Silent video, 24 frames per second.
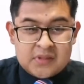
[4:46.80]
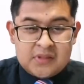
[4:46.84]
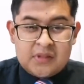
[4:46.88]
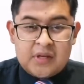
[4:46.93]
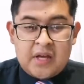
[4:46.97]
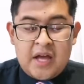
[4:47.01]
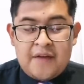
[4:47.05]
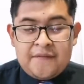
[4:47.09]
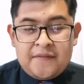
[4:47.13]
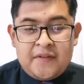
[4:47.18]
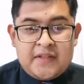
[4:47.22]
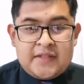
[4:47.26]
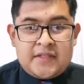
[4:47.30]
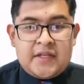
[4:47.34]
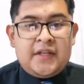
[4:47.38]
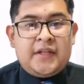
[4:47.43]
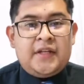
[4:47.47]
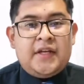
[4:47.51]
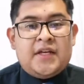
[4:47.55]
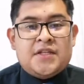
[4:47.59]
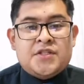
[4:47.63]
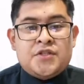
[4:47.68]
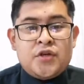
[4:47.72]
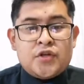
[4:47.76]
have these
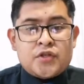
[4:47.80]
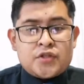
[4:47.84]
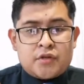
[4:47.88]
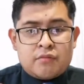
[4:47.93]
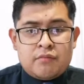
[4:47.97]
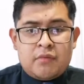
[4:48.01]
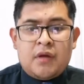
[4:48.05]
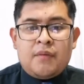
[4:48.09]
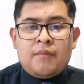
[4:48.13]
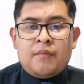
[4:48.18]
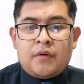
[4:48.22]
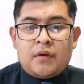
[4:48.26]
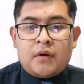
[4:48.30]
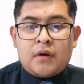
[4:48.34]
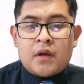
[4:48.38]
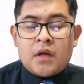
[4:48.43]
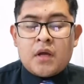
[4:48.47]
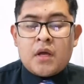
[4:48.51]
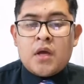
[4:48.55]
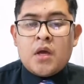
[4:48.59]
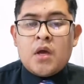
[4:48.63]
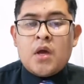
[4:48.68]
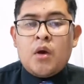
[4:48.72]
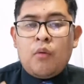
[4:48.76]
ideas. Just remember,
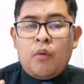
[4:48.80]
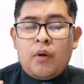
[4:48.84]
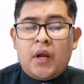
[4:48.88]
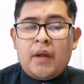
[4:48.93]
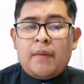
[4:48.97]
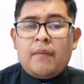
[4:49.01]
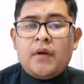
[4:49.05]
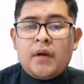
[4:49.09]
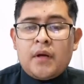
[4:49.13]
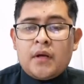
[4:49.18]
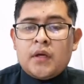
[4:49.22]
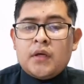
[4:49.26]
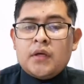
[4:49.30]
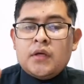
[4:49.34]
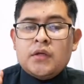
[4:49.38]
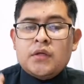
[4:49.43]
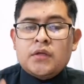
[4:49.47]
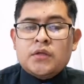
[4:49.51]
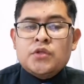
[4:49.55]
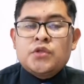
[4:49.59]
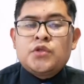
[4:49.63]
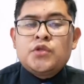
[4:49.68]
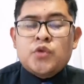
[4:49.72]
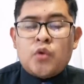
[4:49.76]
whenever
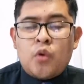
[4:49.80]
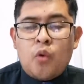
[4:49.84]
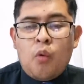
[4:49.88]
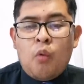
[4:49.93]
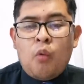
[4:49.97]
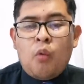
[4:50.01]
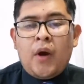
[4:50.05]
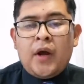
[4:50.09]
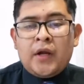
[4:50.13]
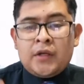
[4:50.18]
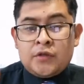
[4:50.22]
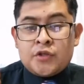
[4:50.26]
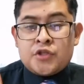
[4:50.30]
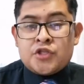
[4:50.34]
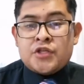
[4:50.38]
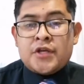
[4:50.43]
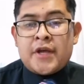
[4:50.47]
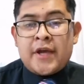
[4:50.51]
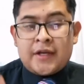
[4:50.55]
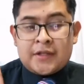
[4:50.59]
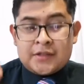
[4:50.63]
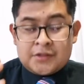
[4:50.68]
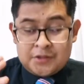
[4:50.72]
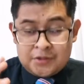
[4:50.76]
you want to
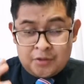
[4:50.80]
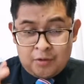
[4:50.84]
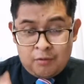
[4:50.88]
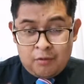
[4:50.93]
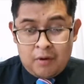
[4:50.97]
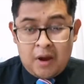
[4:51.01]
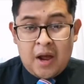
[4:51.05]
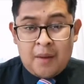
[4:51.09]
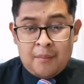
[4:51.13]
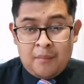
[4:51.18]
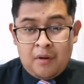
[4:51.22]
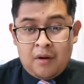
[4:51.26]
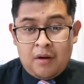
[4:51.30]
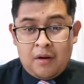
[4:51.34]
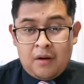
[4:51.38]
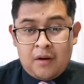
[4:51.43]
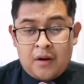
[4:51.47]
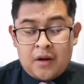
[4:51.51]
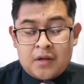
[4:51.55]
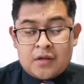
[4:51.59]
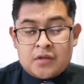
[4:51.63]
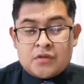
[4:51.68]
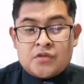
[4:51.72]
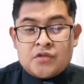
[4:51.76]
check the grammar,